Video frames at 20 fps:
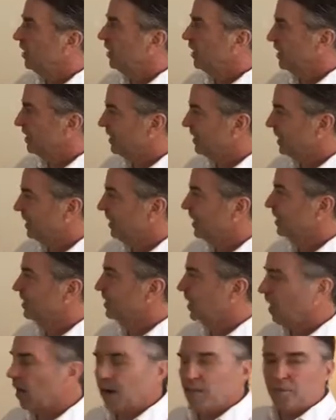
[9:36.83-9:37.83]
that's needed
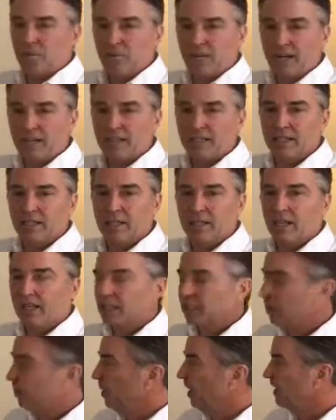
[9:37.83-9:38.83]
to operate
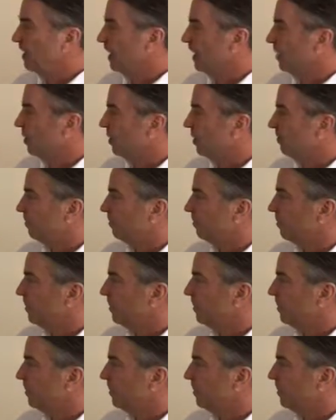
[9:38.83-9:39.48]
the space station.